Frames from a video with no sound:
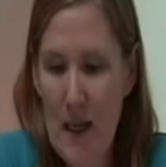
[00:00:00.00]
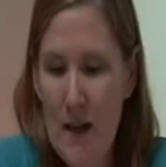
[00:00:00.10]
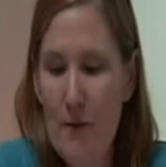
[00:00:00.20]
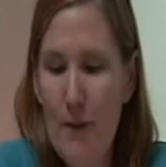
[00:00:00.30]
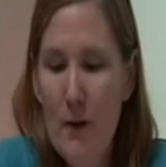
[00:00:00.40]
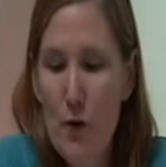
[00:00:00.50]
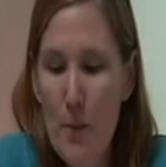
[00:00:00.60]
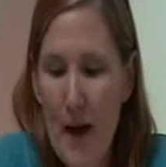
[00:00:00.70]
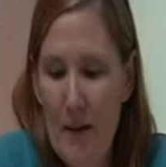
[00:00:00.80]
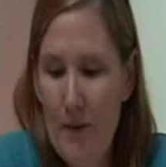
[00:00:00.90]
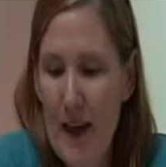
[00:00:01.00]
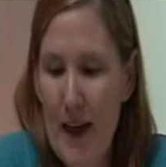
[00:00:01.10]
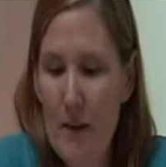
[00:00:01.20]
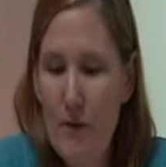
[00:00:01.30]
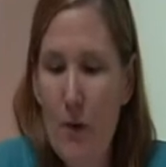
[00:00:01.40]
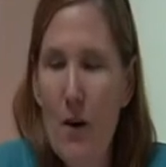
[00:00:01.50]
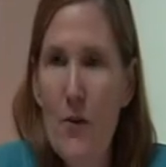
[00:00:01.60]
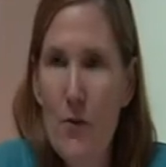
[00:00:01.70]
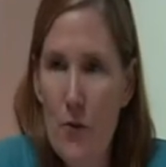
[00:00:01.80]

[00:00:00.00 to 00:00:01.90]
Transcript: The Fan group advocated for a